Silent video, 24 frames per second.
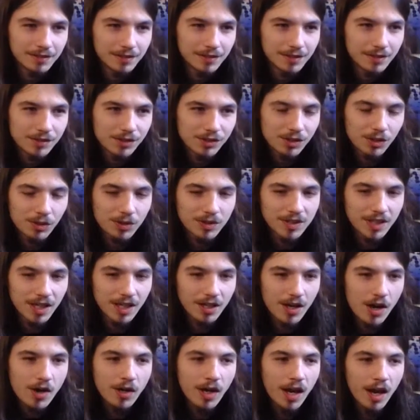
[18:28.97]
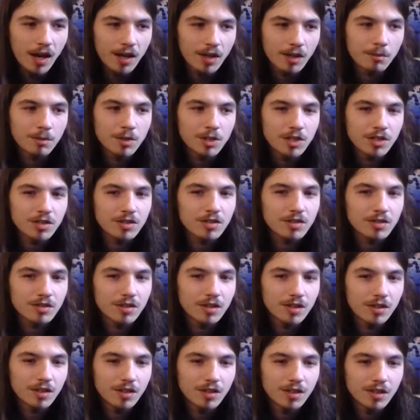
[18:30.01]
So it's like, okay, let me just
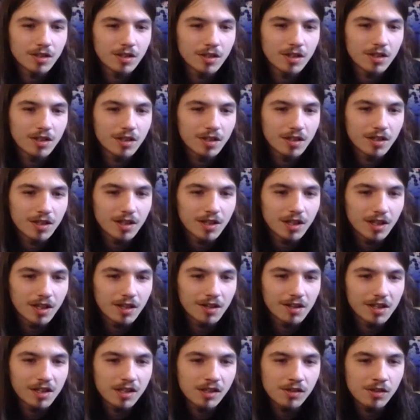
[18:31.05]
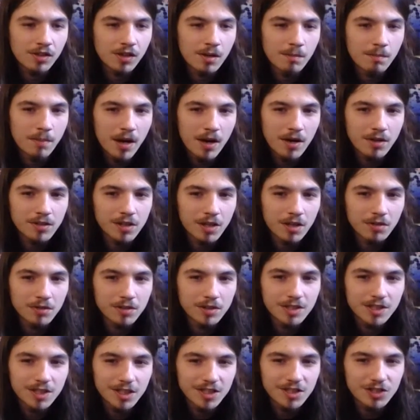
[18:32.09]
get either a baritone
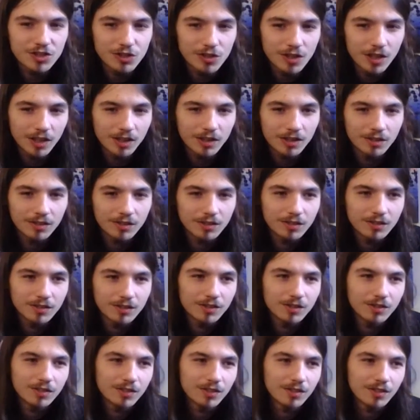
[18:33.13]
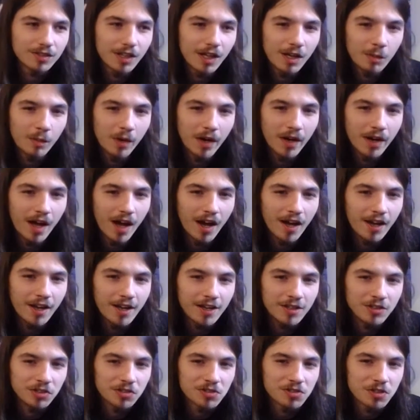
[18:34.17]
6-string and whatnot and
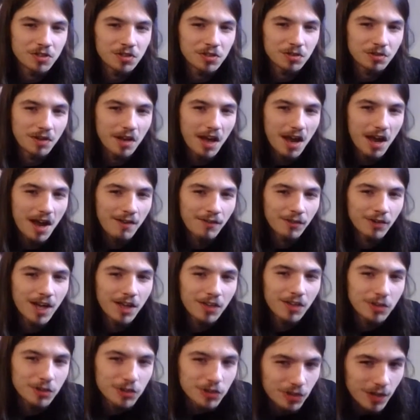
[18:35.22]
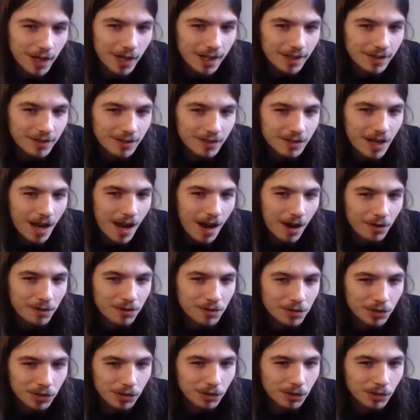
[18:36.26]
just tune every other string down
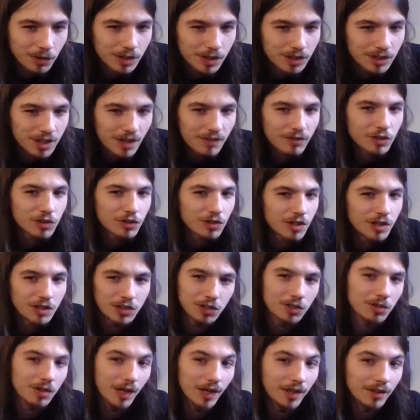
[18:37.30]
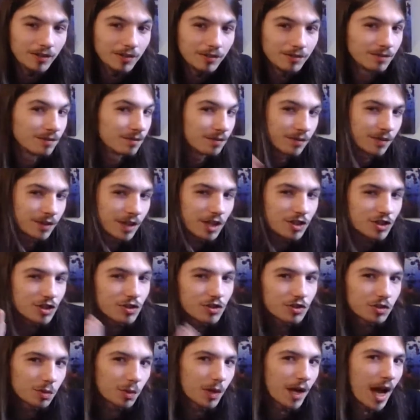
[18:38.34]
to 7-string tuning. That's
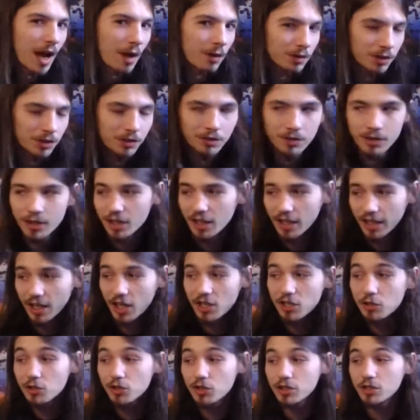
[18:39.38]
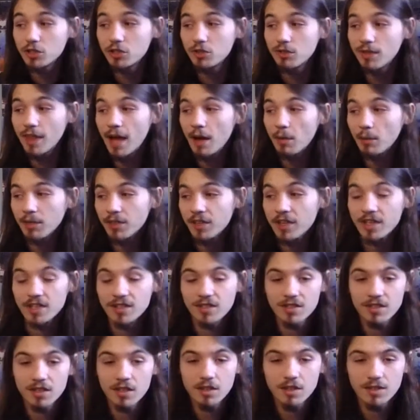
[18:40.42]
usually what I'll do. Like, I'll usually do that with
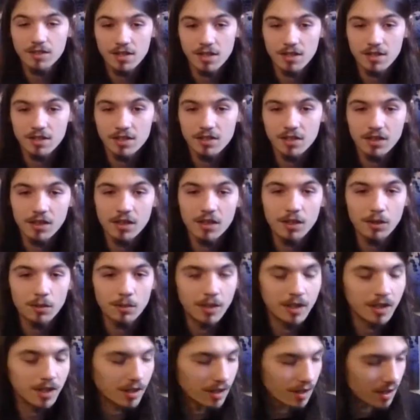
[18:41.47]
this, since it's a little bit